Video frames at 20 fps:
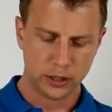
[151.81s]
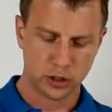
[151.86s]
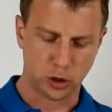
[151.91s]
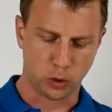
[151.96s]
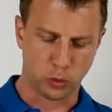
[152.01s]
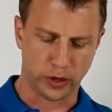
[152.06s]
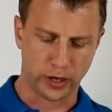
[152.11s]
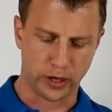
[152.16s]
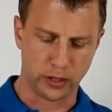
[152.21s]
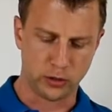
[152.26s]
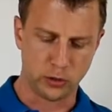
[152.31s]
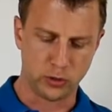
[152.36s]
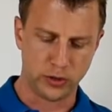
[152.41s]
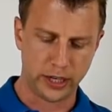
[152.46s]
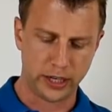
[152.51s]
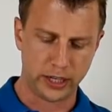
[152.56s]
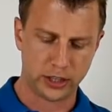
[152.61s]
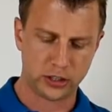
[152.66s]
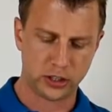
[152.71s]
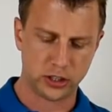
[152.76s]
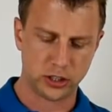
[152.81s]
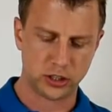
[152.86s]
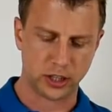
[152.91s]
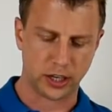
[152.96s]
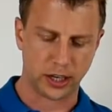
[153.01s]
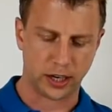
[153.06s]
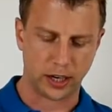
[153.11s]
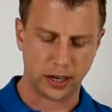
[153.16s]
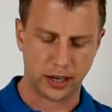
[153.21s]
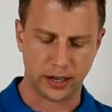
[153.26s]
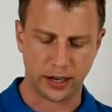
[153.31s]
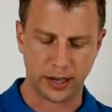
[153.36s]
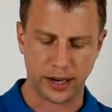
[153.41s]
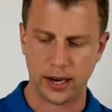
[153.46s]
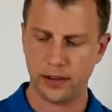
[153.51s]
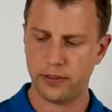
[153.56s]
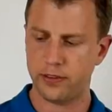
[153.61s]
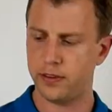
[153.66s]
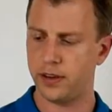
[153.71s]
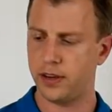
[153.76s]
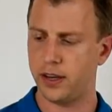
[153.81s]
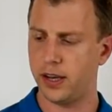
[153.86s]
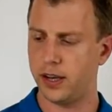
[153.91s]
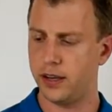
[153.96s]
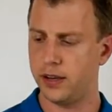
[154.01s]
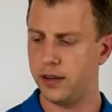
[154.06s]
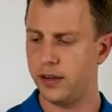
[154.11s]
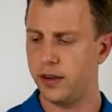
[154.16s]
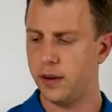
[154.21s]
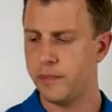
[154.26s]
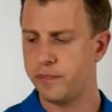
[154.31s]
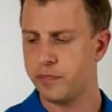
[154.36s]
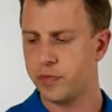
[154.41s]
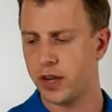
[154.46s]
So what I do next is I click add again.